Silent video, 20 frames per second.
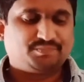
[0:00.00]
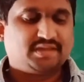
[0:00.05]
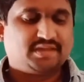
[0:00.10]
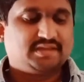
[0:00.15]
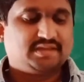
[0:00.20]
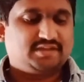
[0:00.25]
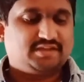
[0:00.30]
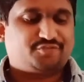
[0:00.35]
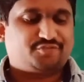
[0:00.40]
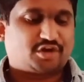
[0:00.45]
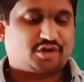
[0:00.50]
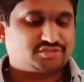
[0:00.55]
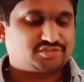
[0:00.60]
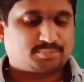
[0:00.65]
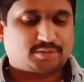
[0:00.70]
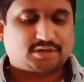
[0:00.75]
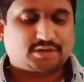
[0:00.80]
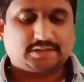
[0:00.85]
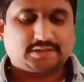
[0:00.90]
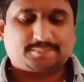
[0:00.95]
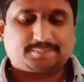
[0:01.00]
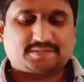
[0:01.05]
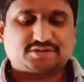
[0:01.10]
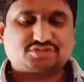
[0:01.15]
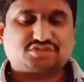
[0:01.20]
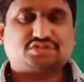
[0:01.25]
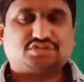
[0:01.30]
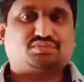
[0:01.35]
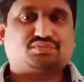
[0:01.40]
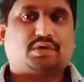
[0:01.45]
If osmotic pressure
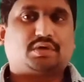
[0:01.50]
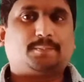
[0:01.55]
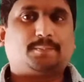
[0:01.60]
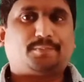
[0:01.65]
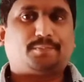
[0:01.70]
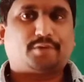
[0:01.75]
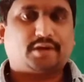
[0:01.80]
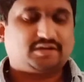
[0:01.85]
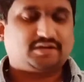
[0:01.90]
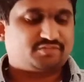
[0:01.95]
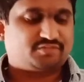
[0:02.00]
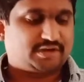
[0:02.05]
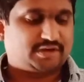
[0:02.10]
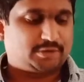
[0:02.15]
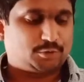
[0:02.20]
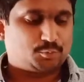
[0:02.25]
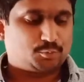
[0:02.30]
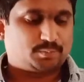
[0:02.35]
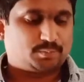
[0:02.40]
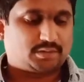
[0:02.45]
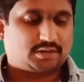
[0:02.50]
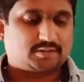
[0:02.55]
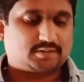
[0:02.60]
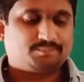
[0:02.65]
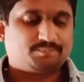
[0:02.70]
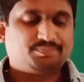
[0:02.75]
is 1.52 bar,